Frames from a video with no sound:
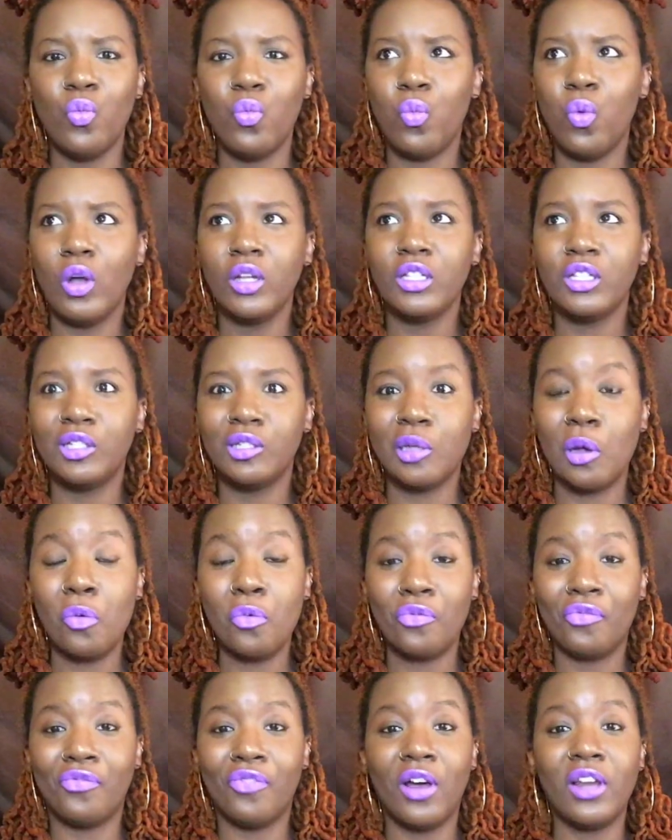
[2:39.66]
what's so
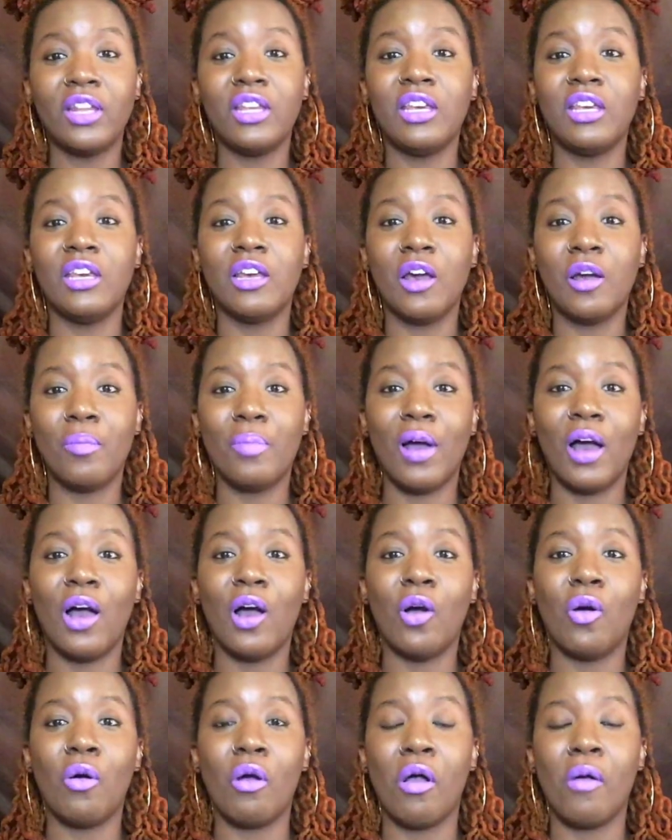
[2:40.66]
funny
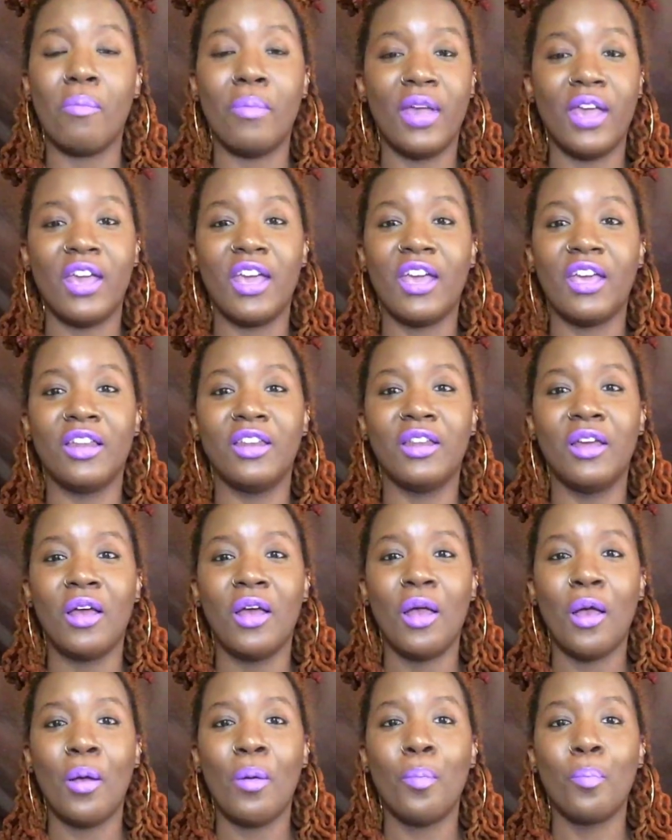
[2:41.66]
about a man
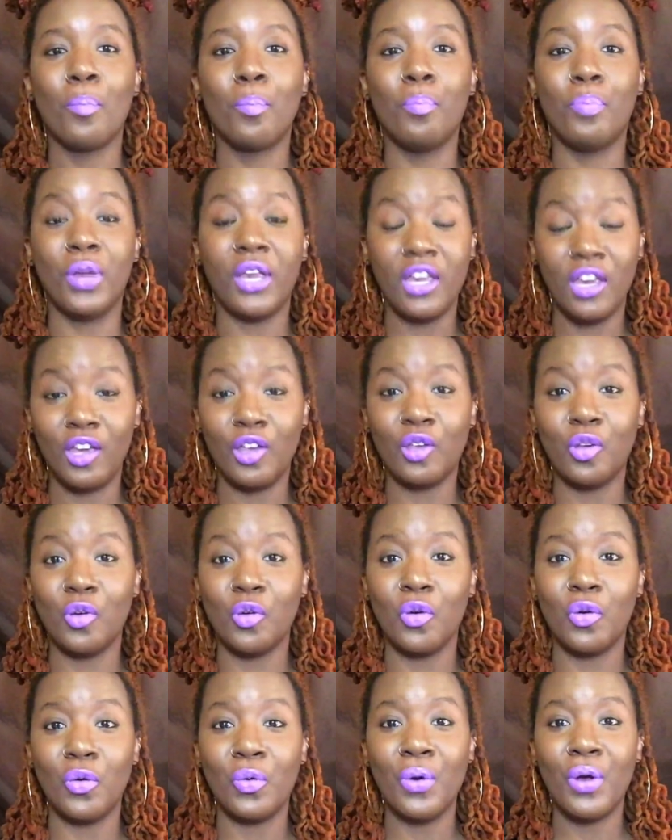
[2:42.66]
beating
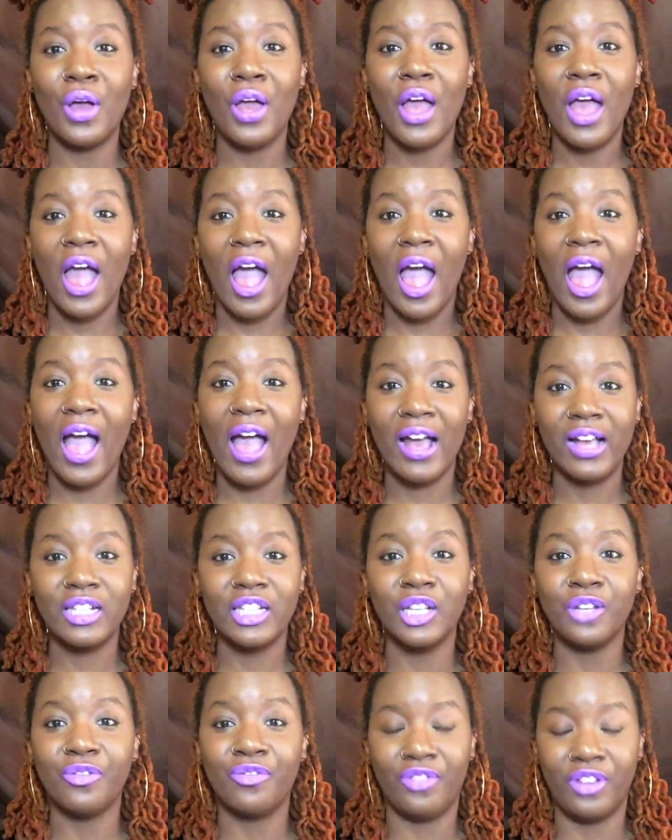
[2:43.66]
you as
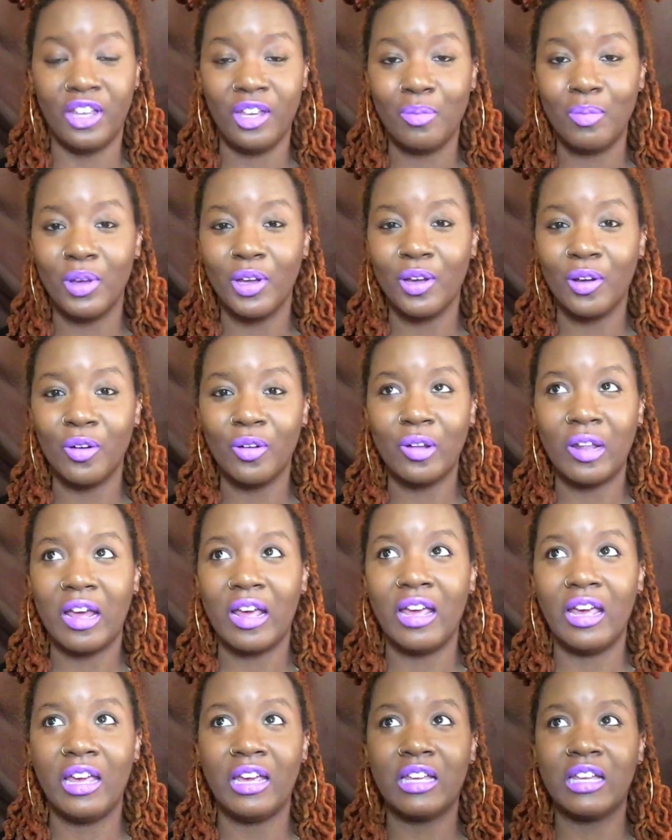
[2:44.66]
a female?
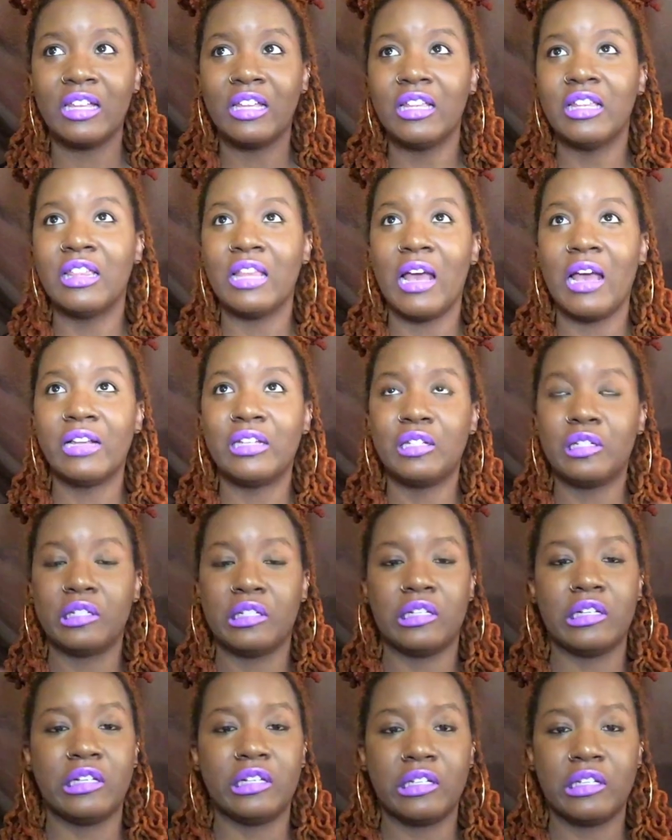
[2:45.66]
Like, that
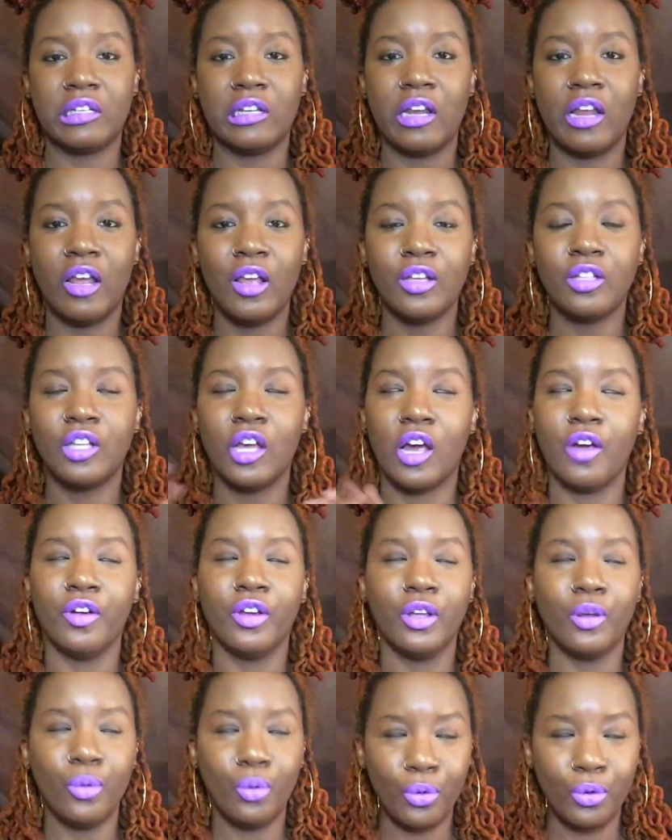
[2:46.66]
shit,
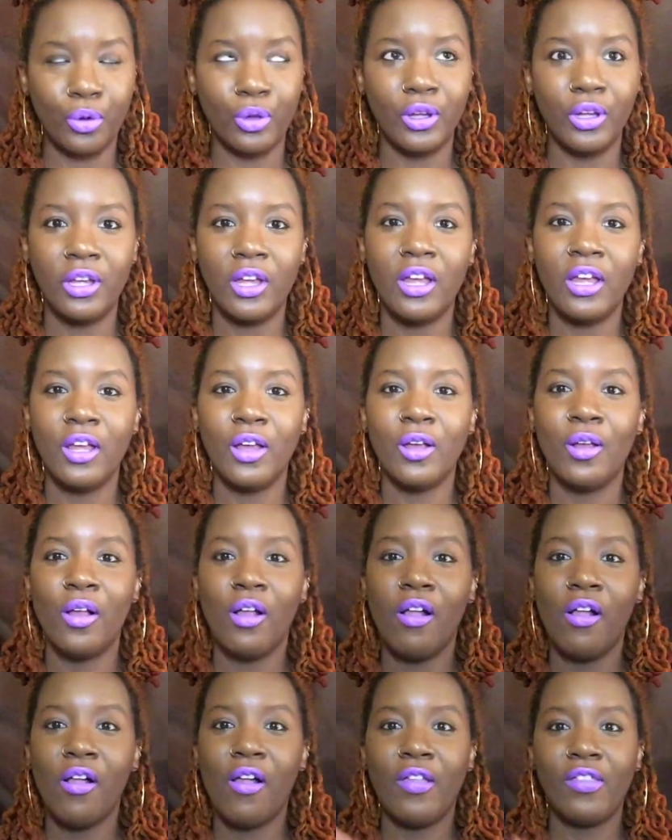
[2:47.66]
sorry, whew,
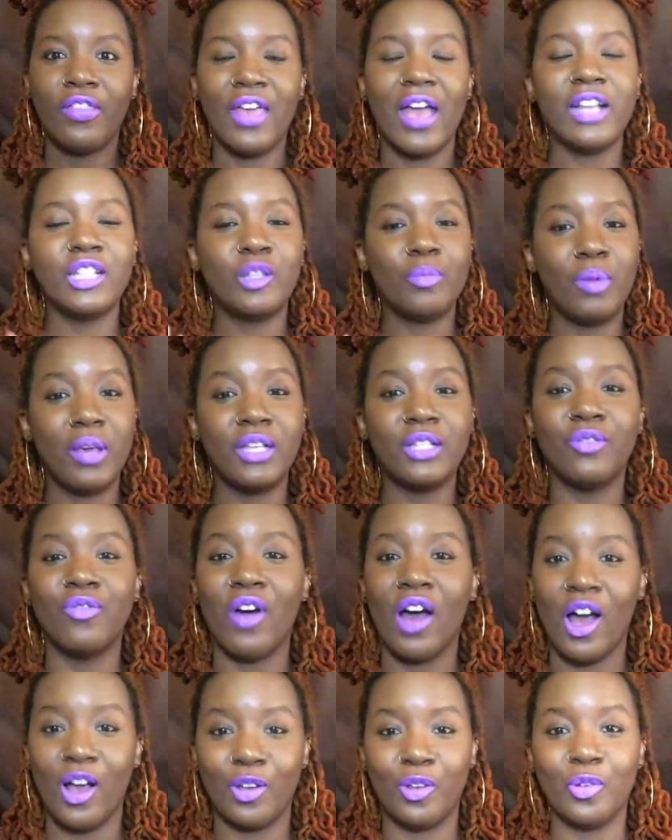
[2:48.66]
that speaks
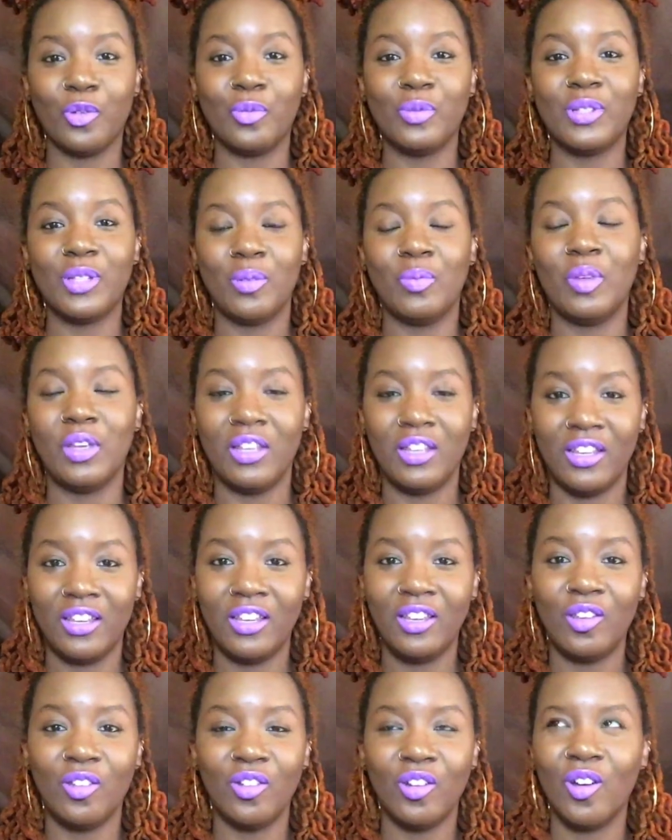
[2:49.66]
volumes to
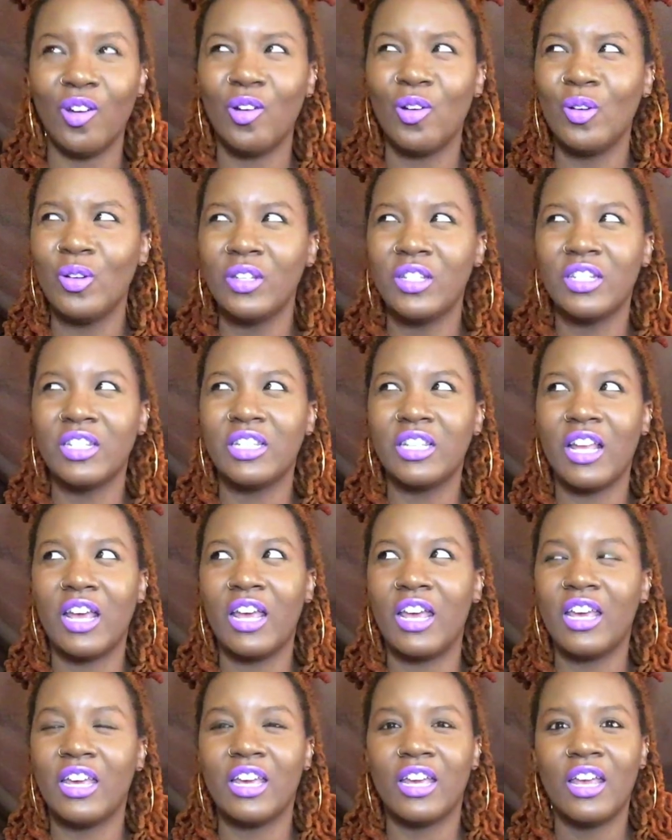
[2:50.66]
me, you know? It's just
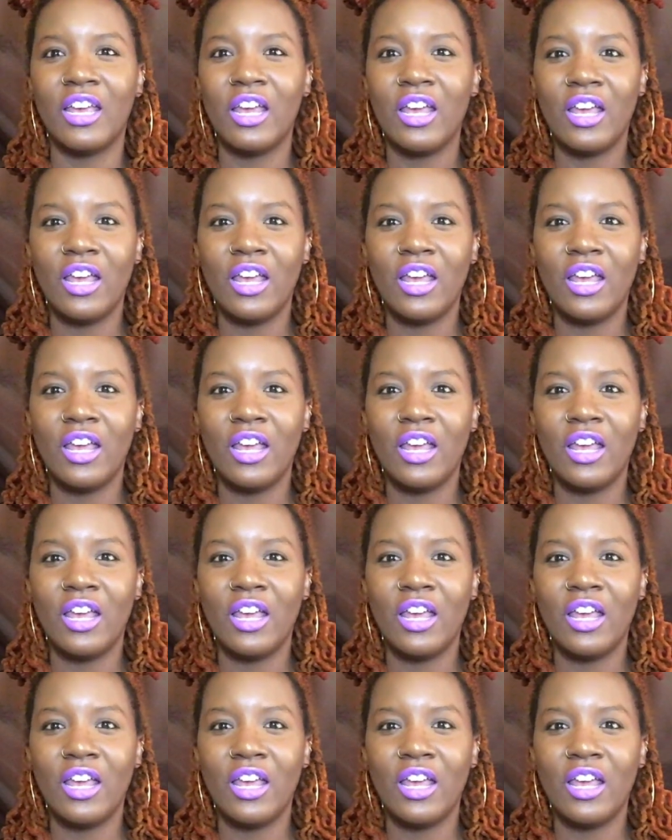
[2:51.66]
like,